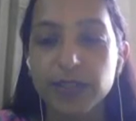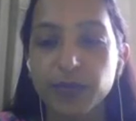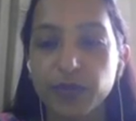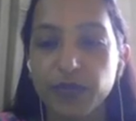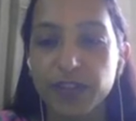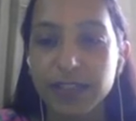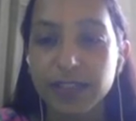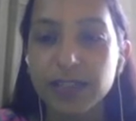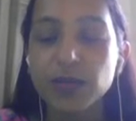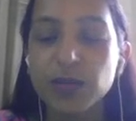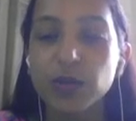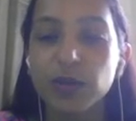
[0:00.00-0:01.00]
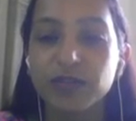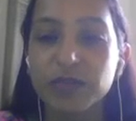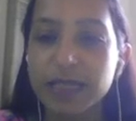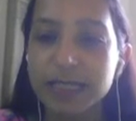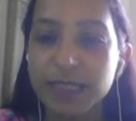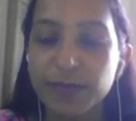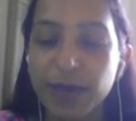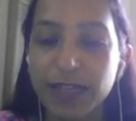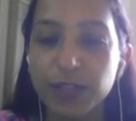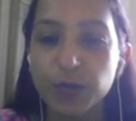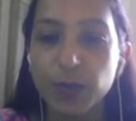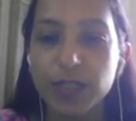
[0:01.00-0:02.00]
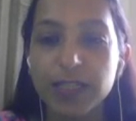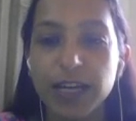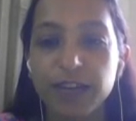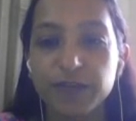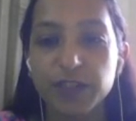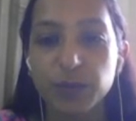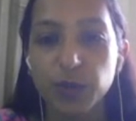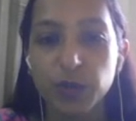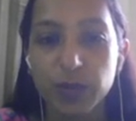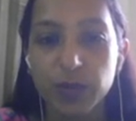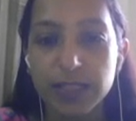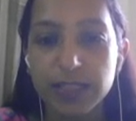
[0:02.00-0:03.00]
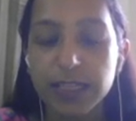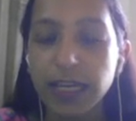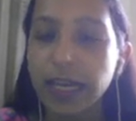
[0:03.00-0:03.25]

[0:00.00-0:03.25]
Professor, School of Business Management, IFTM University,